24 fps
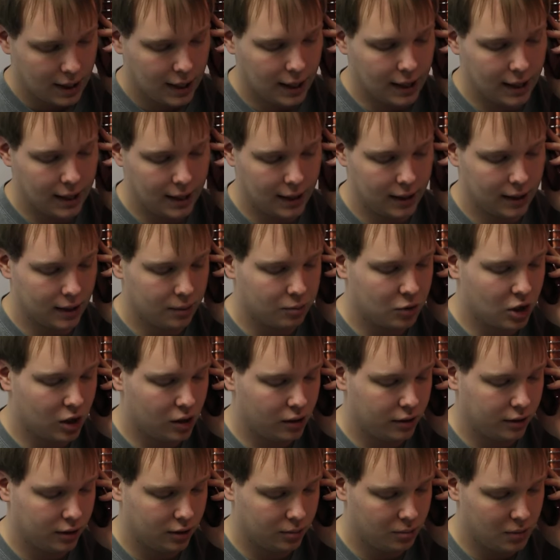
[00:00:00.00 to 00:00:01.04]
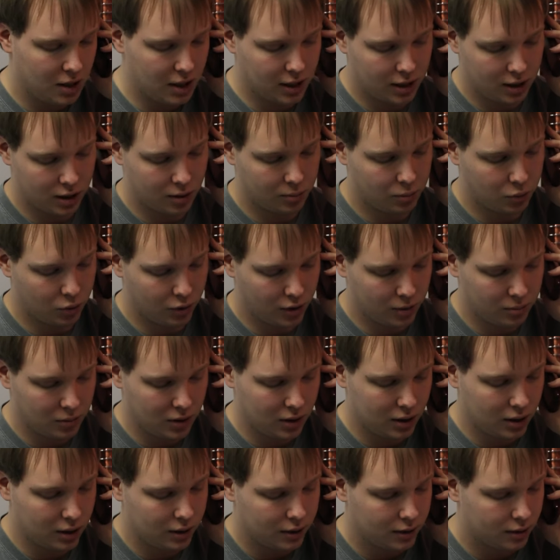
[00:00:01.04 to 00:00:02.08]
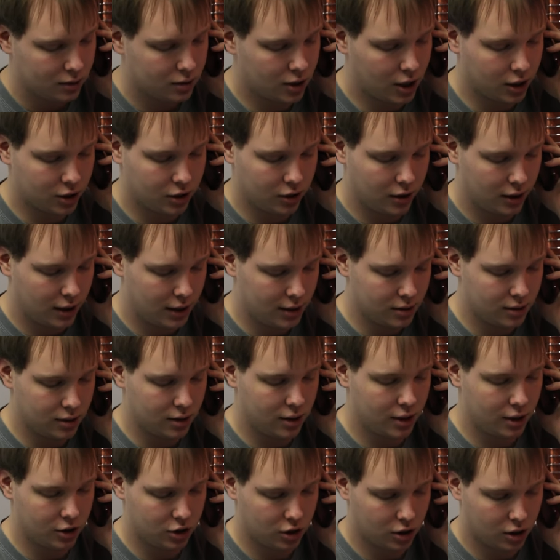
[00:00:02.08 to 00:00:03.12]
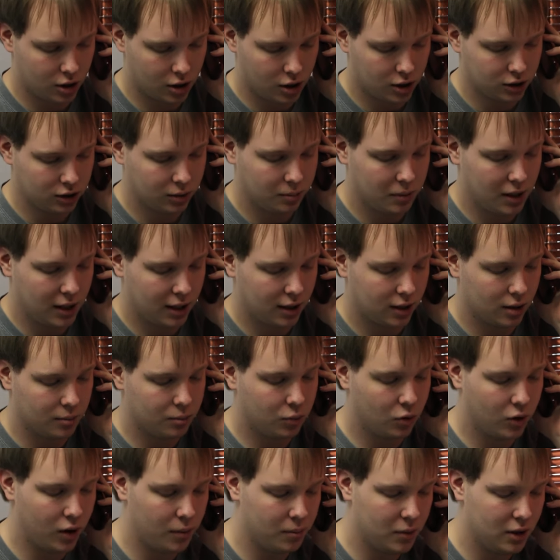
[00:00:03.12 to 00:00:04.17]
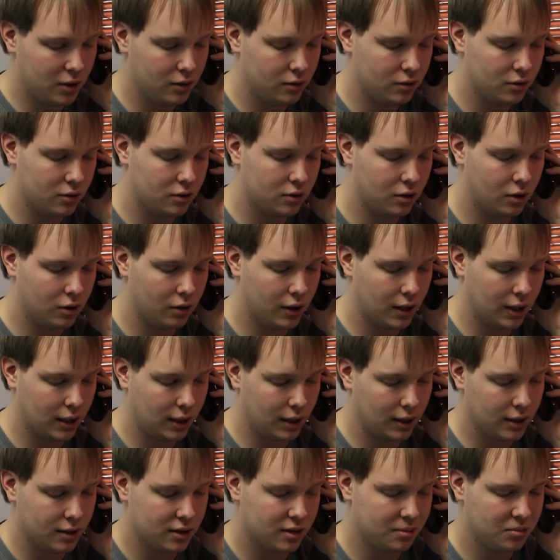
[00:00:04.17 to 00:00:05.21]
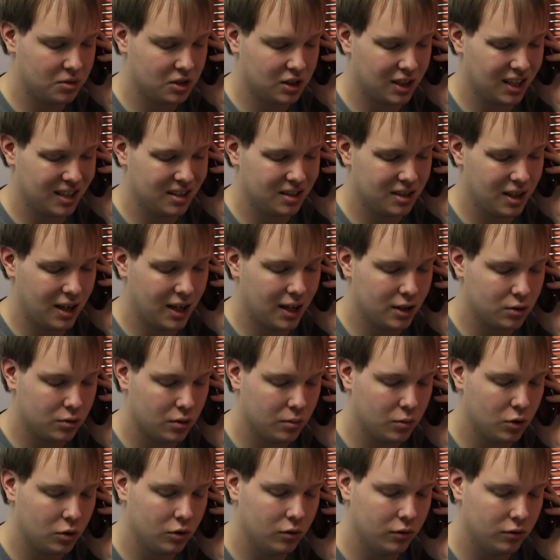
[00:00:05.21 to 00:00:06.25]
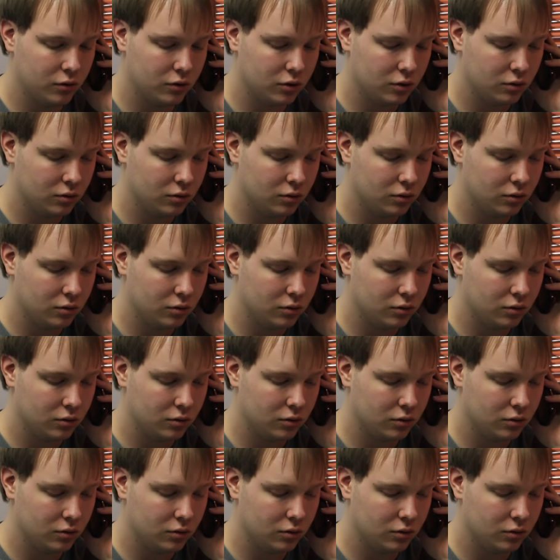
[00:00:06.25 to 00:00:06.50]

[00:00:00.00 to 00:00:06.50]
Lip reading: Hi, I'm calling to make an appointment. Dr. Hayes said I should call to make an appointment so I can get some skin tags removed.